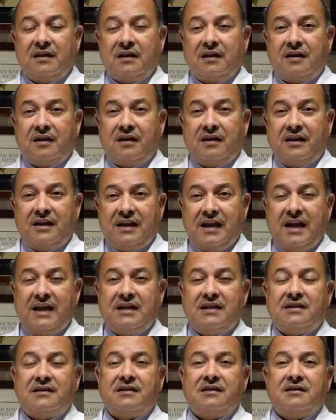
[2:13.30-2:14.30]

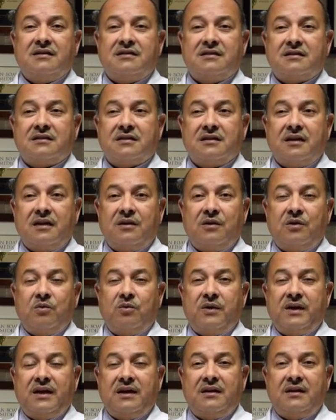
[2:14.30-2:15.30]
created in a
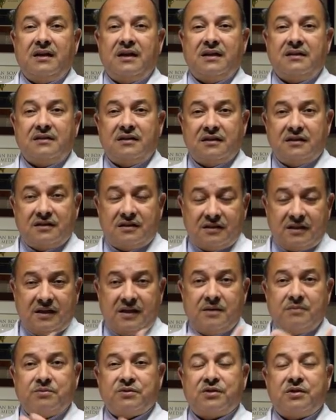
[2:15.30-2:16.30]
way that it
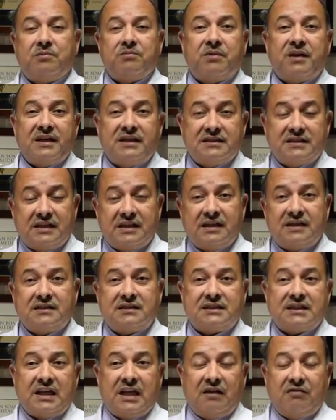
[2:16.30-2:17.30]
keeps replacing
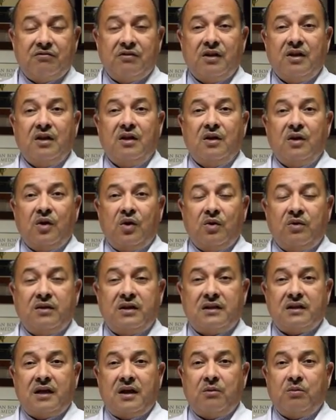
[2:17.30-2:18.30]
itself all
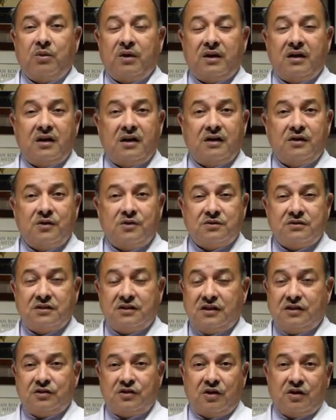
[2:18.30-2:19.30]
the time, whether I use
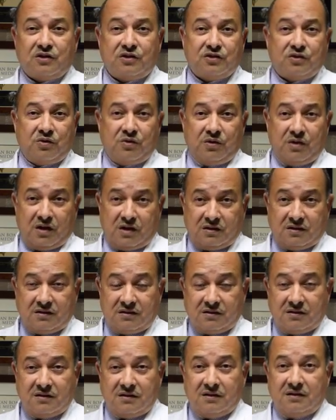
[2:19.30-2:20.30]
detox or not.
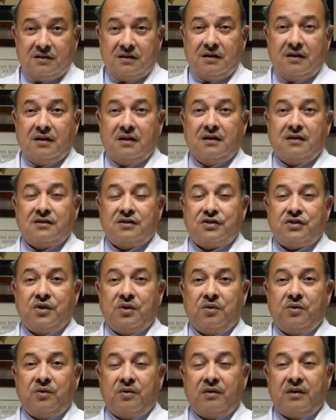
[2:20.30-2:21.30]

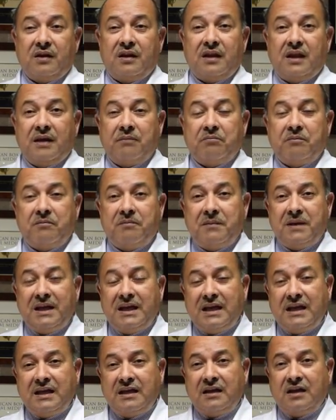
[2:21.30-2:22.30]
So the
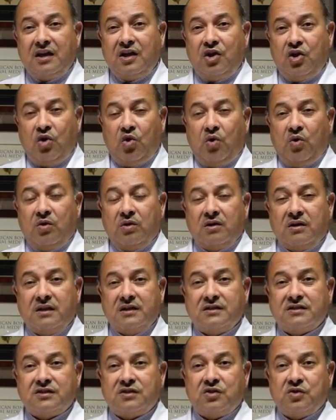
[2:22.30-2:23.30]
main goal
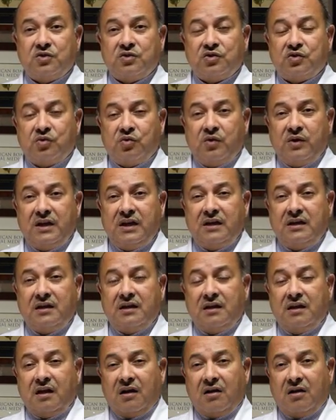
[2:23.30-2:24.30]
is to
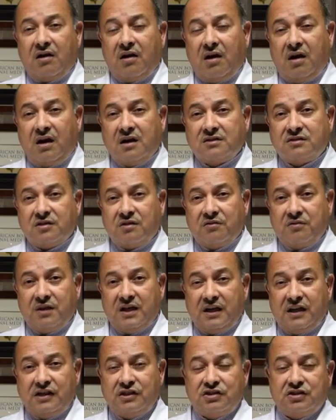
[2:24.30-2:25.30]
treat the cause of
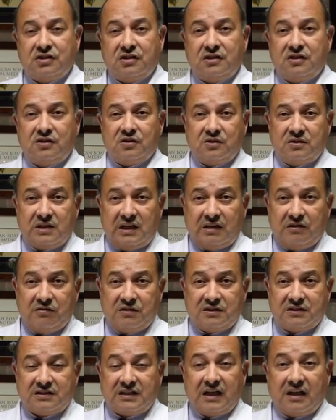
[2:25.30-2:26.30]
the injury to the
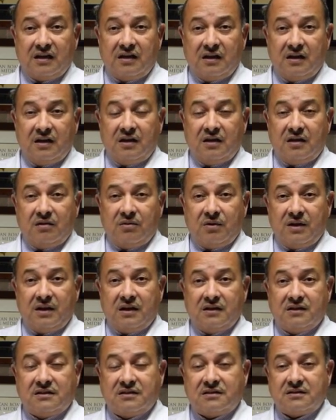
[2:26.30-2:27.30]
liver cell,
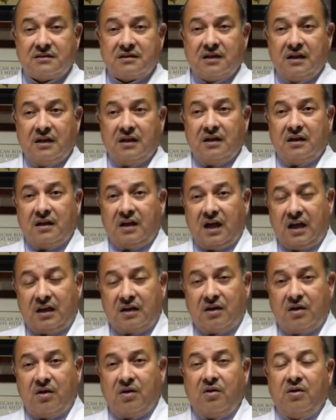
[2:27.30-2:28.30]
whether it's
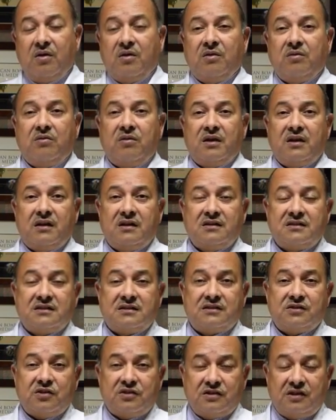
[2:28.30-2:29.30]
alcohol, whether it's
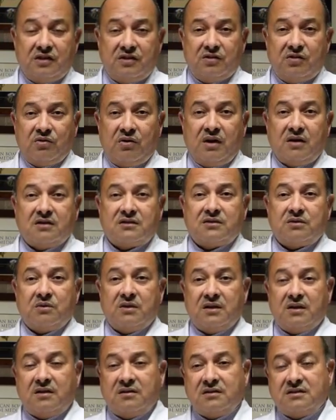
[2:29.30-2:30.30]
certain drugs,
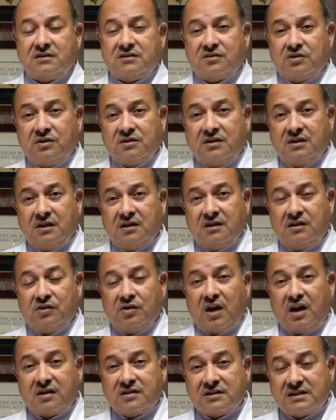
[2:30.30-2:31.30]
whether it's certain
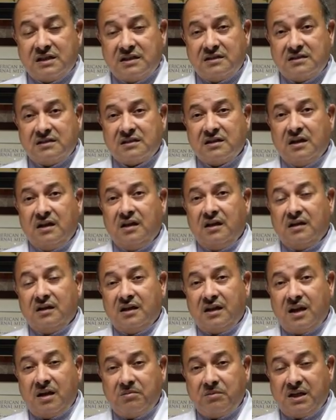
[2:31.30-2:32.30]
toxins,
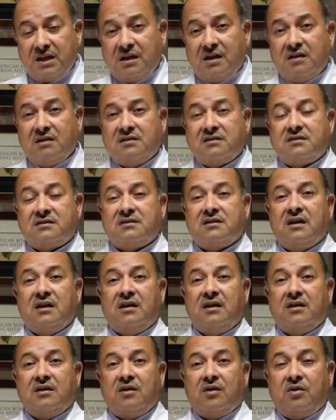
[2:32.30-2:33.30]
chemicals,
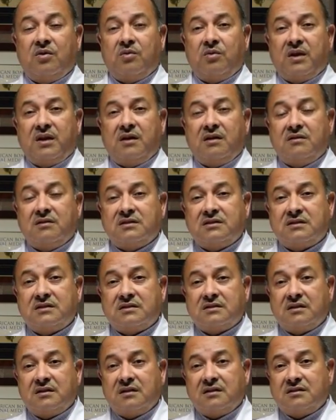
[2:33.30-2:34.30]
or whether
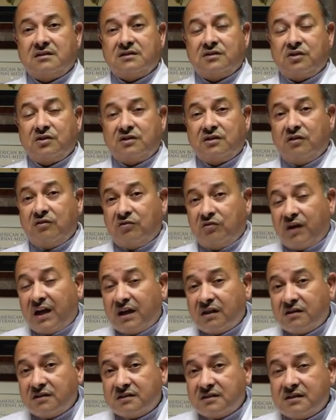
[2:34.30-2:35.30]
it's uh, certain
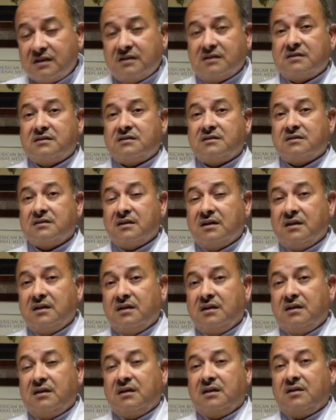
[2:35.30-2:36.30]
viruses,
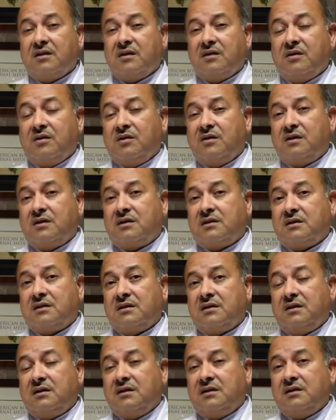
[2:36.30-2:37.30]
or
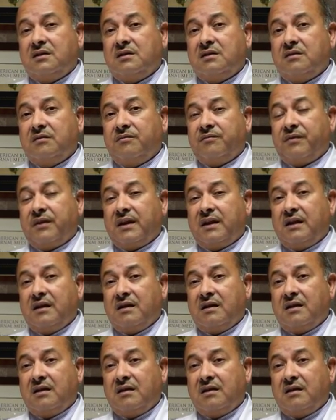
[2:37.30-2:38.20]
um, uh,